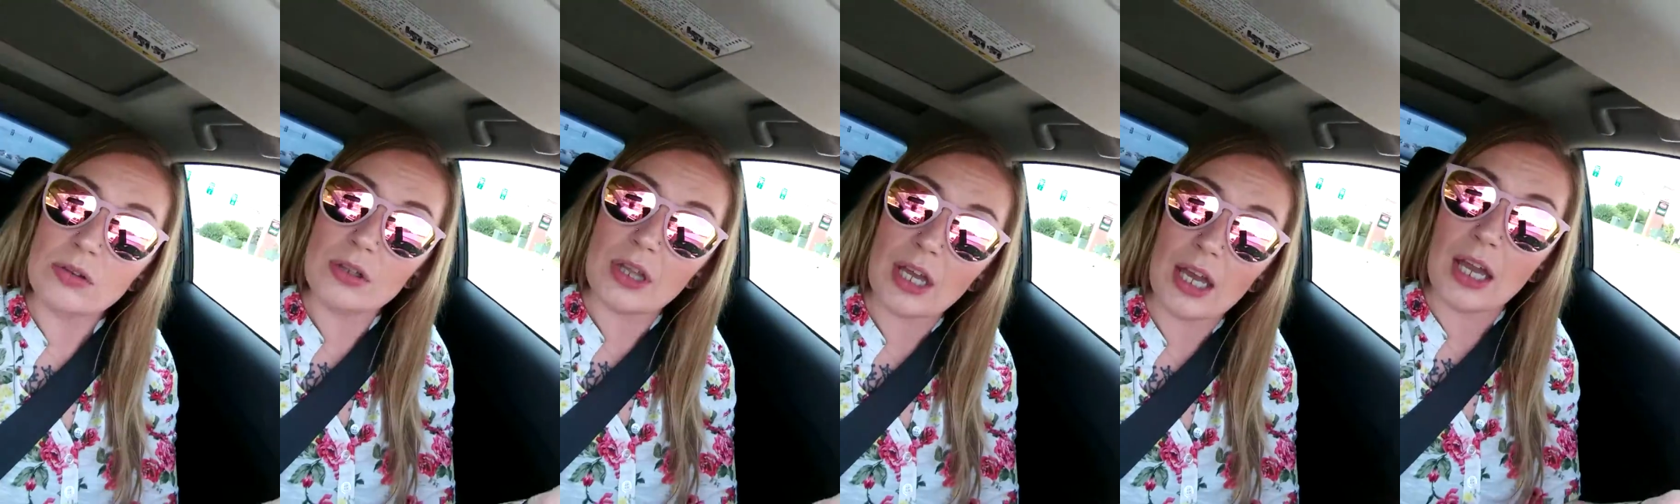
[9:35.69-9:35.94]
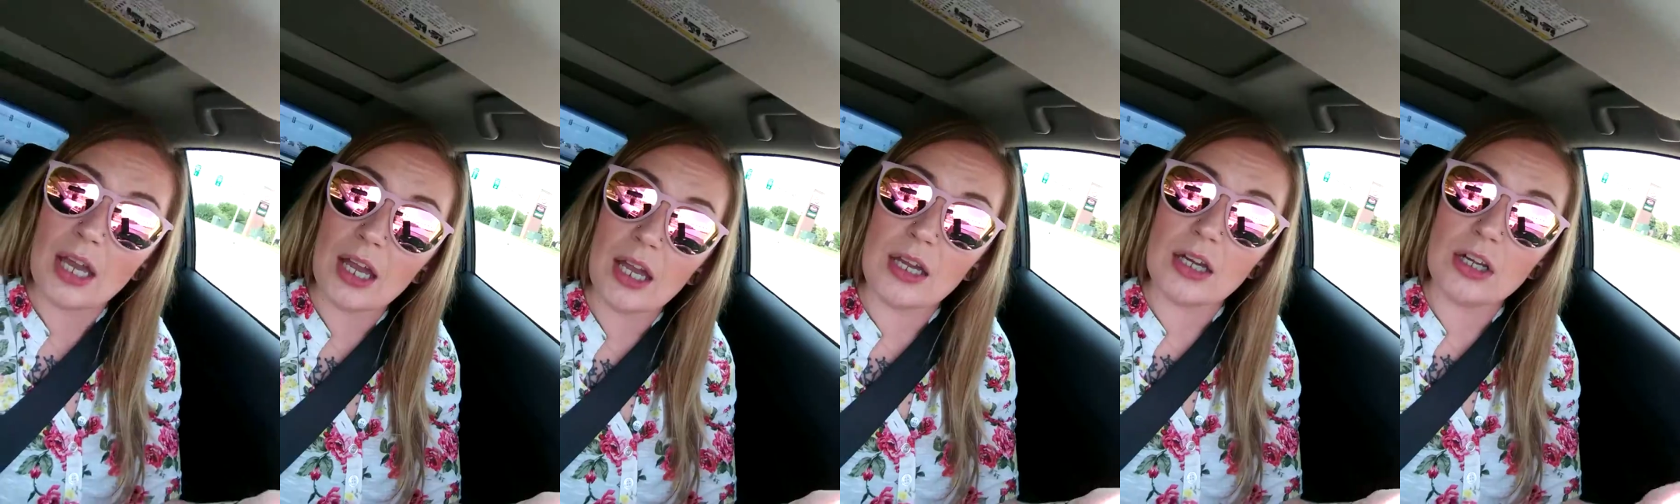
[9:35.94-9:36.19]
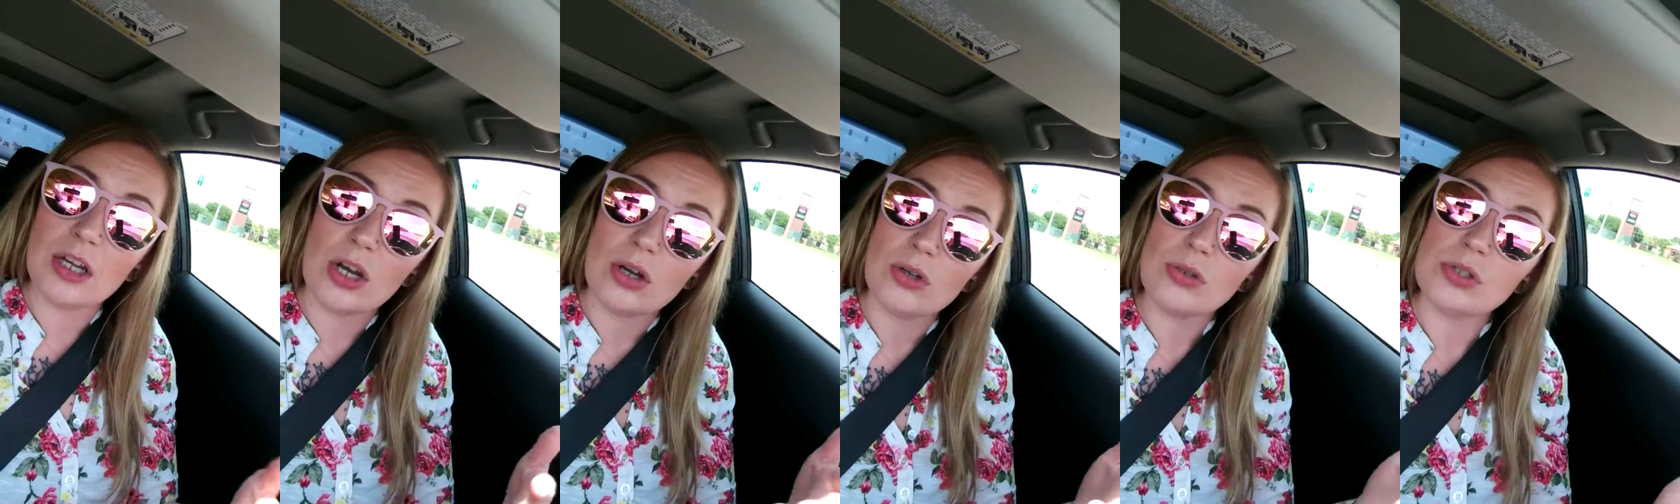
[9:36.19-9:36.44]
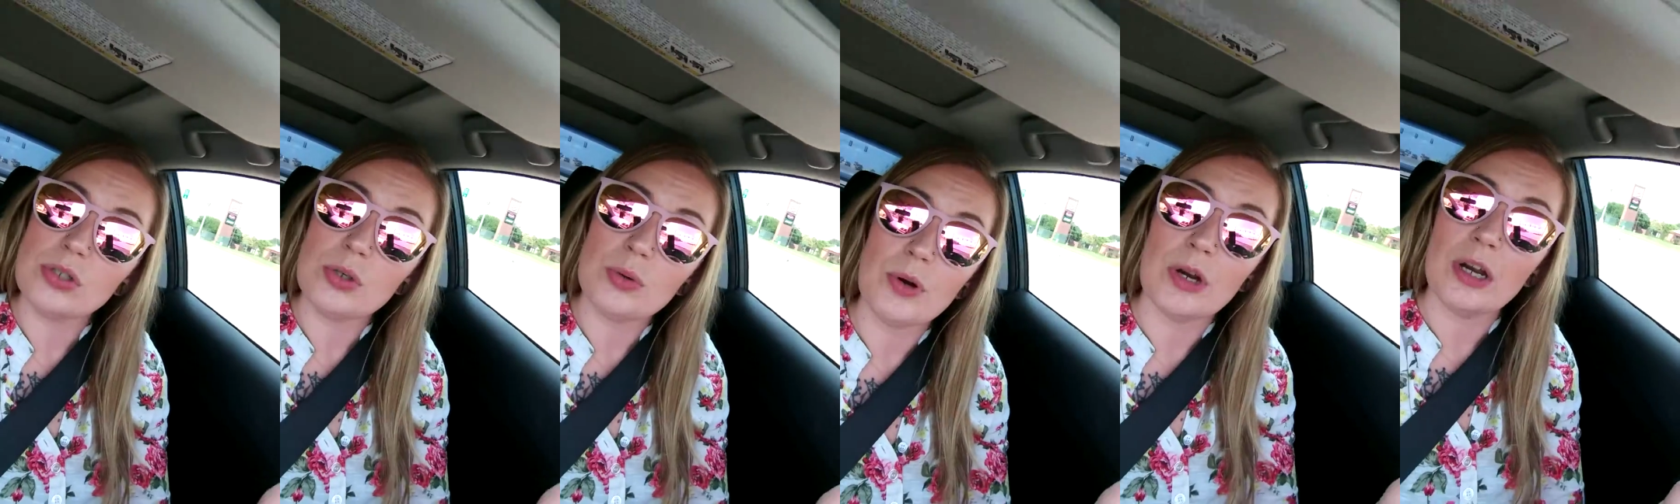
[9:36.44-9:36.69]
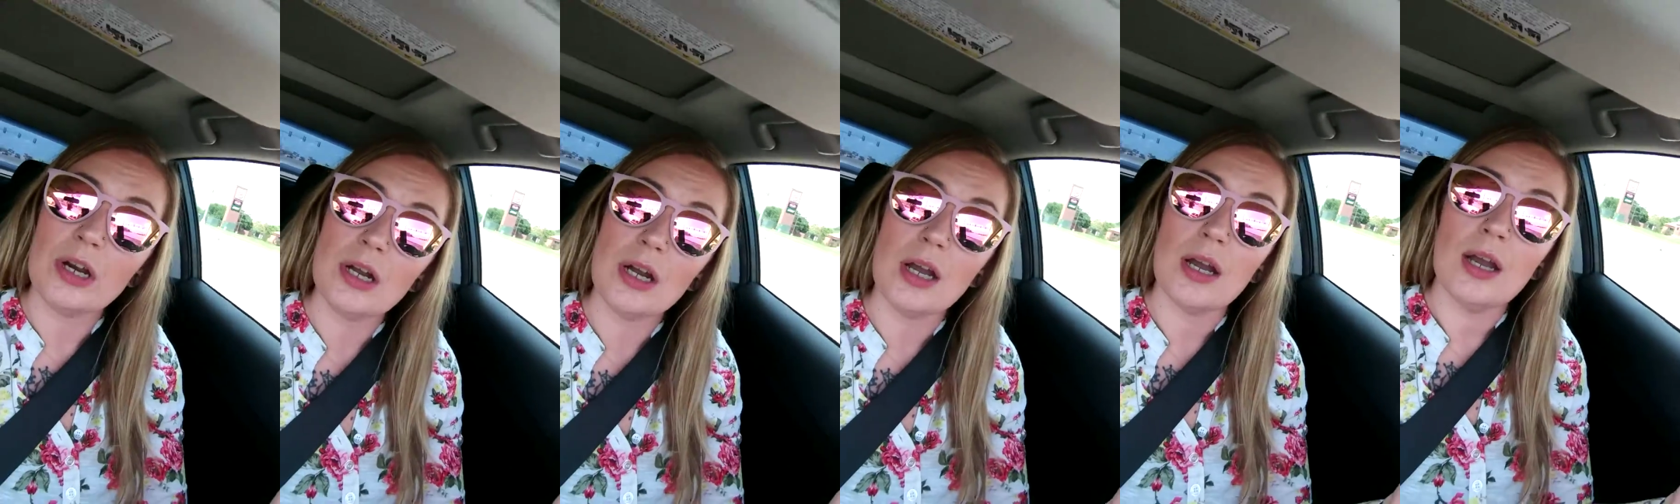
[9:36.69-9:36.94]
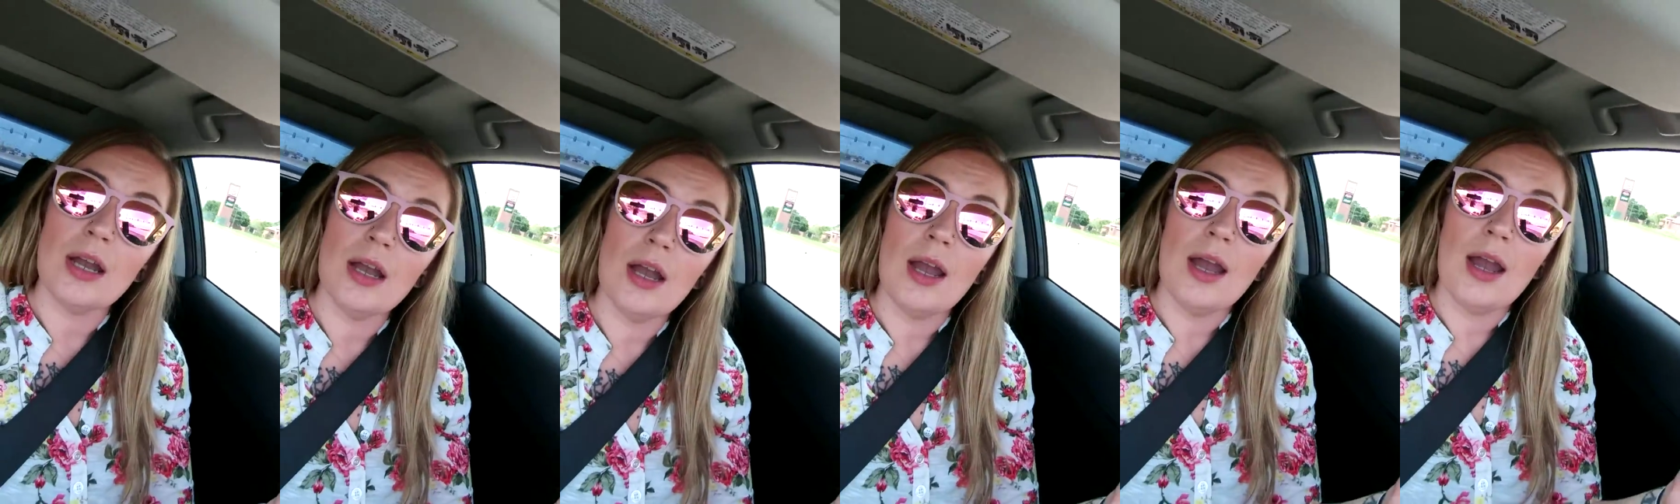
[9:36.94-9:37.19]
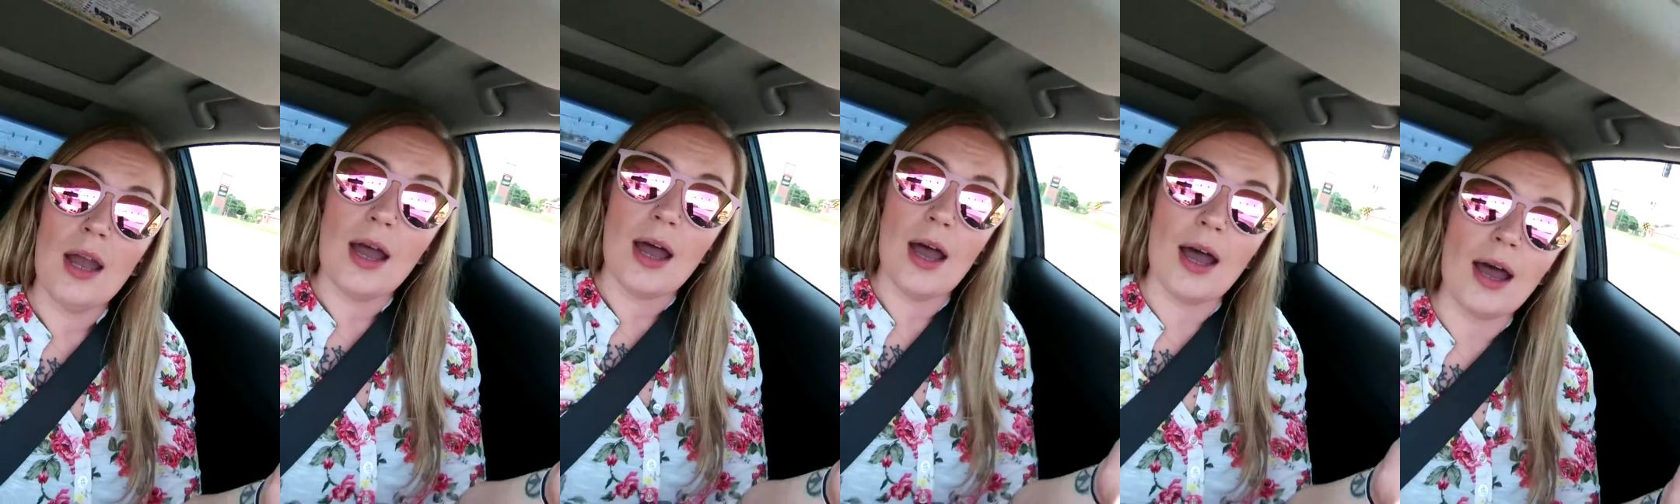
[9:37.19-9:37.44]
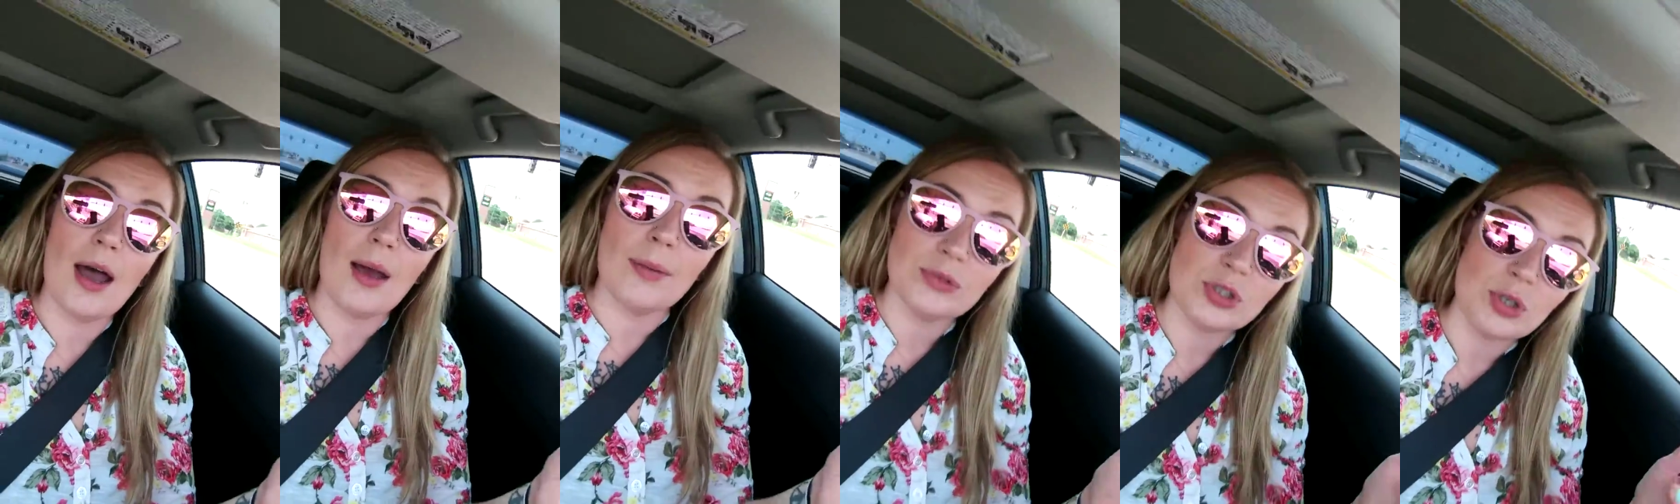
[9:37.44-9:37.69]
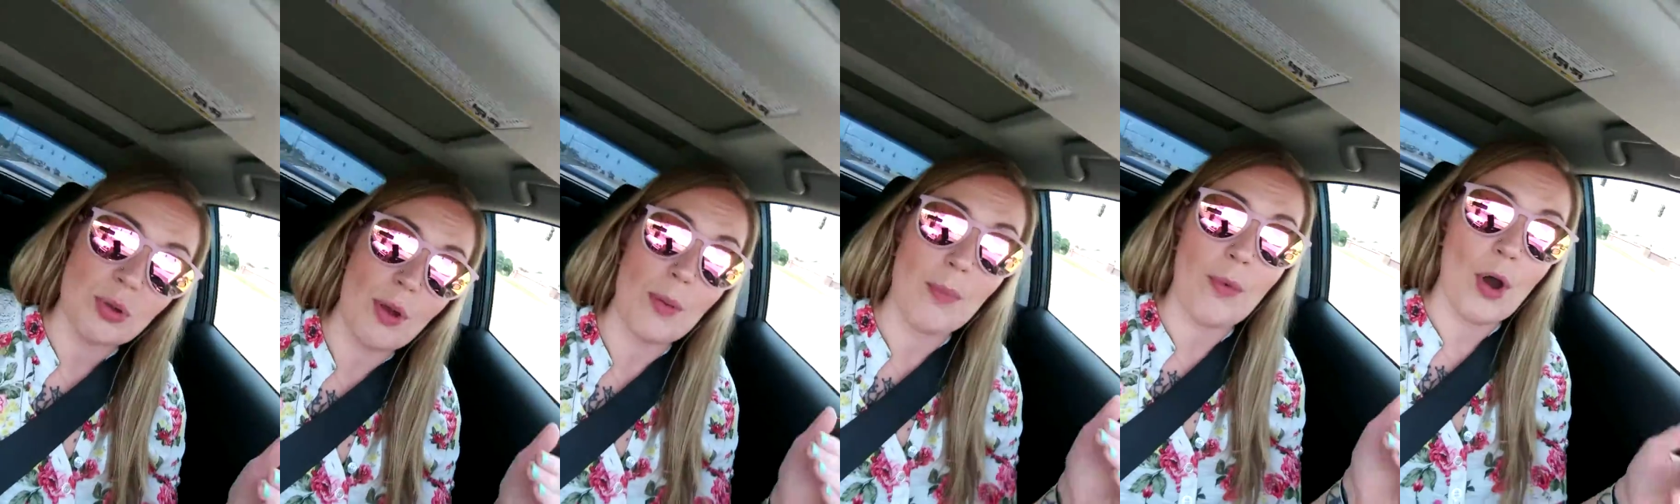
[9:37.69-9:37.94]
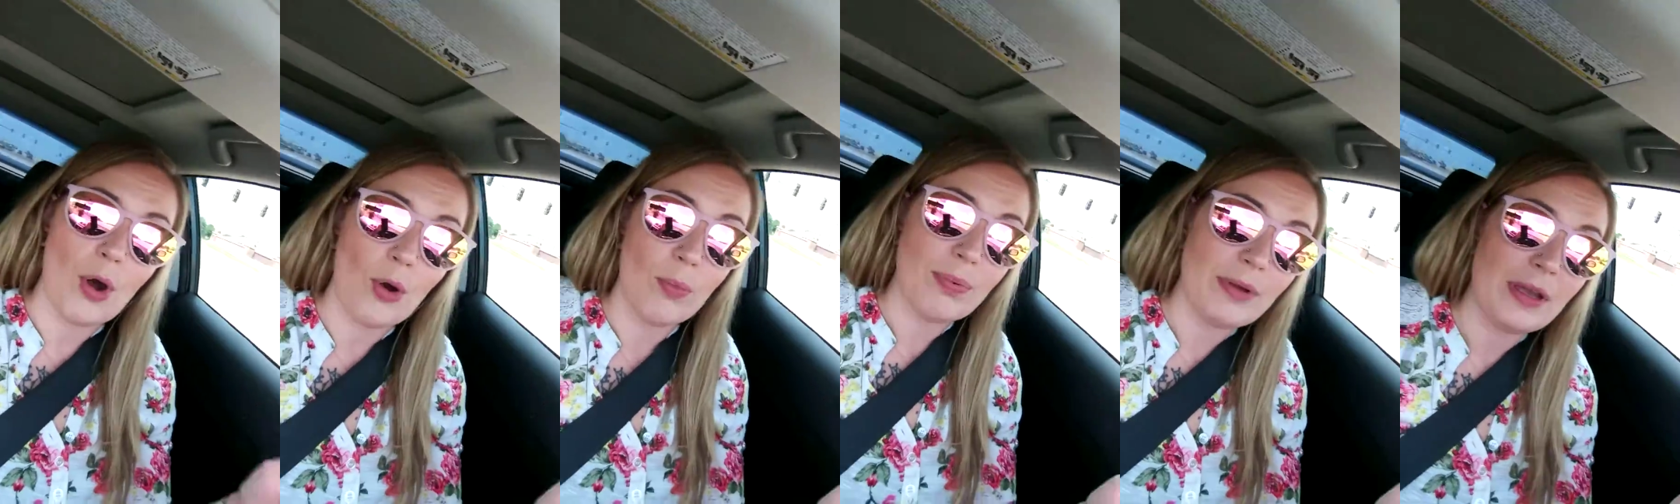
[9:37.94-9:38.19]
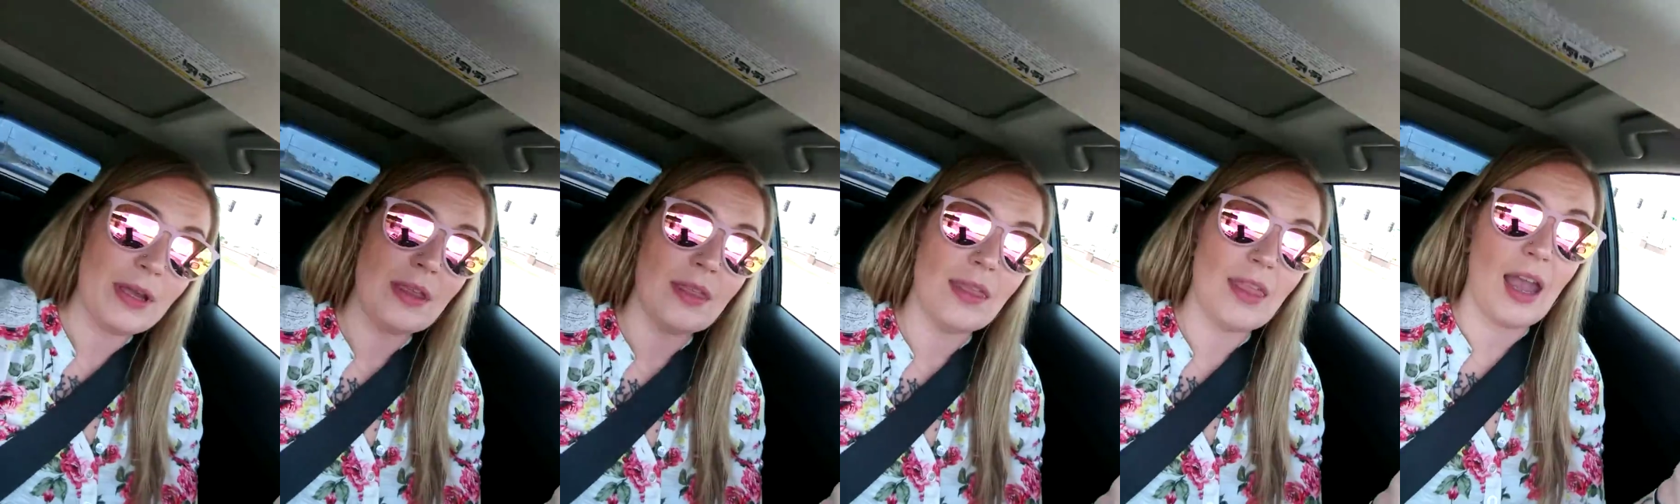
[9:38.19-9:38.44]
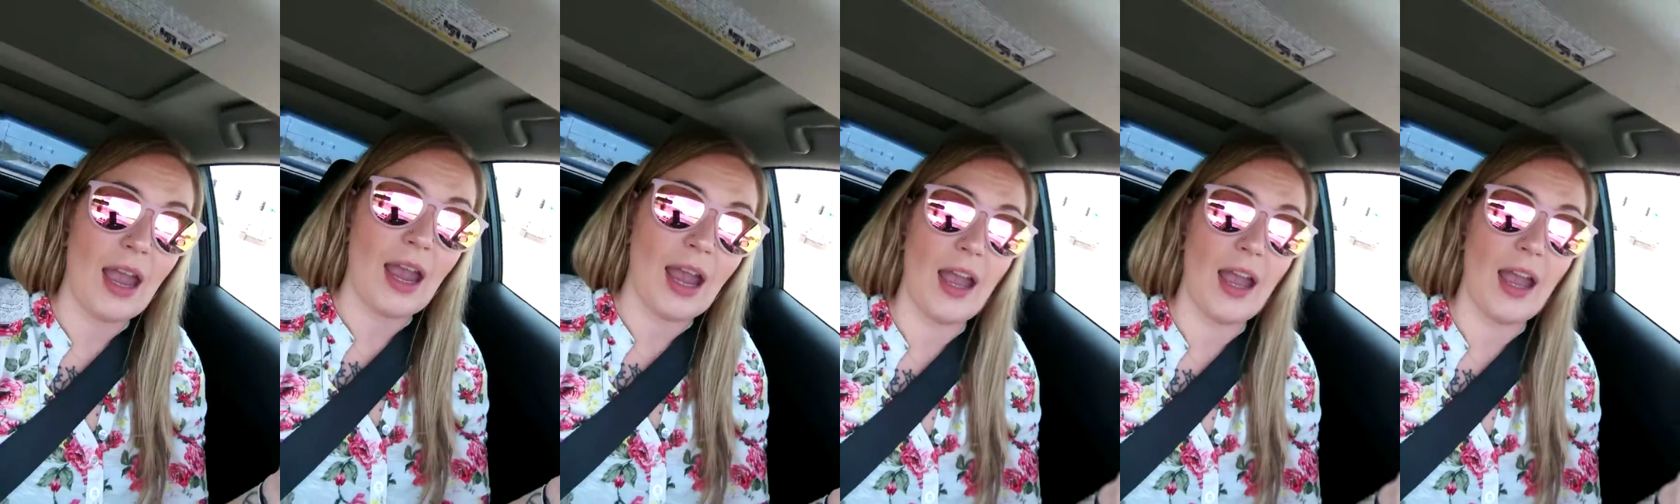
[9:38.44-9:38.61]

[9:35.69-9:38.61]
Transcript: that goes to work. So I'm hoping that